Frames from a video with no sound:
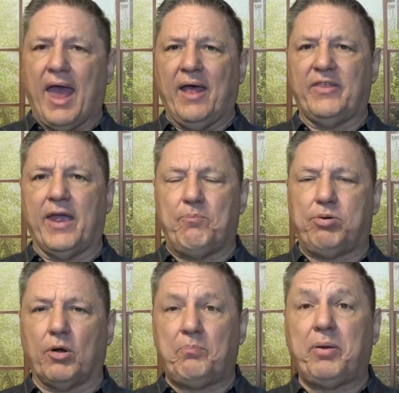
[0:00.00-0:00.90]
and they
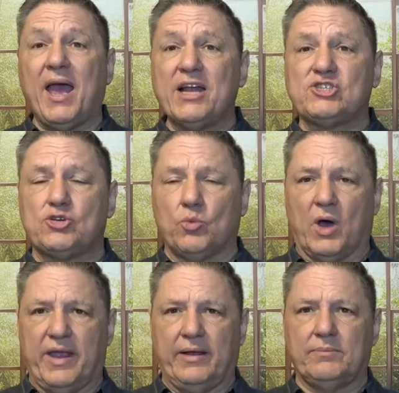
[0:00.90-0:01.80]

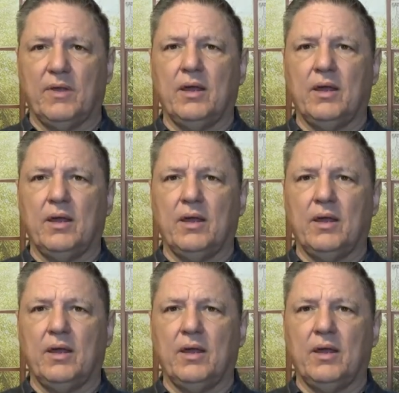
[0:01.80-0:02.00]
perpetuate,